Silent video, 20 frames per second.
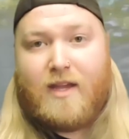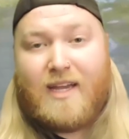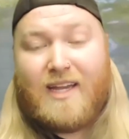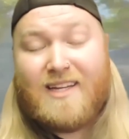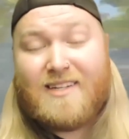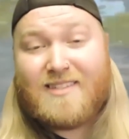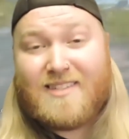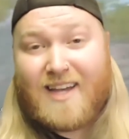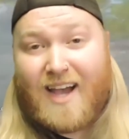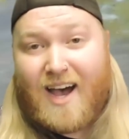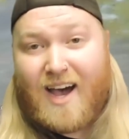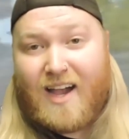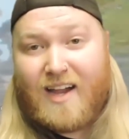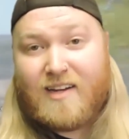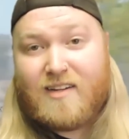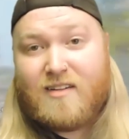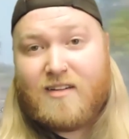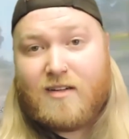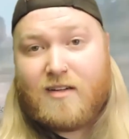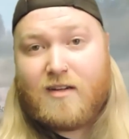It
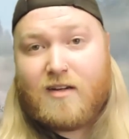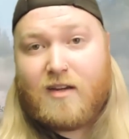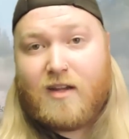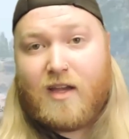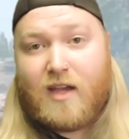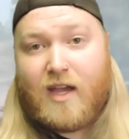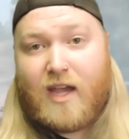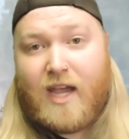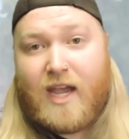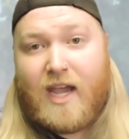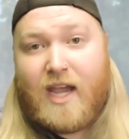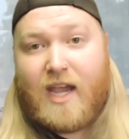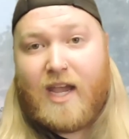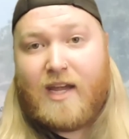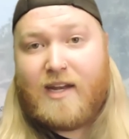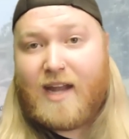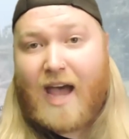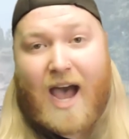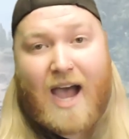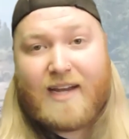died,
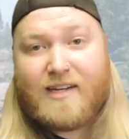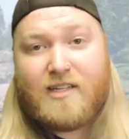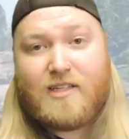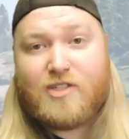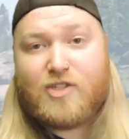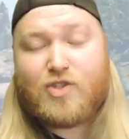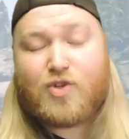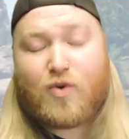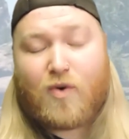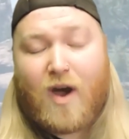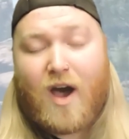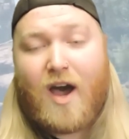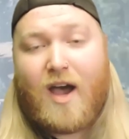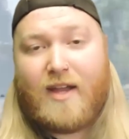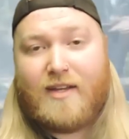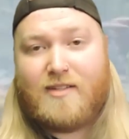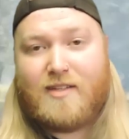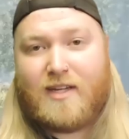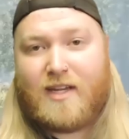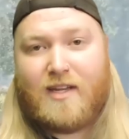and I didn't
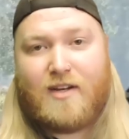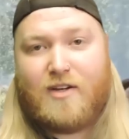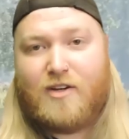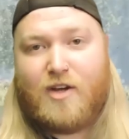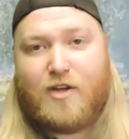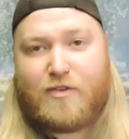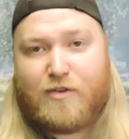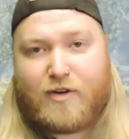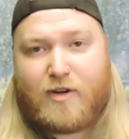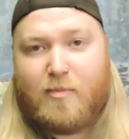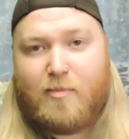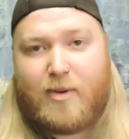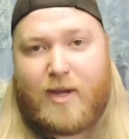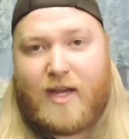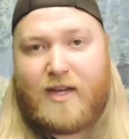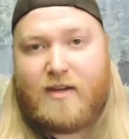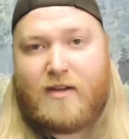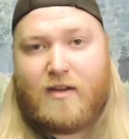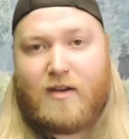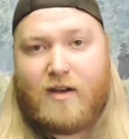try to get another
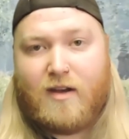companion.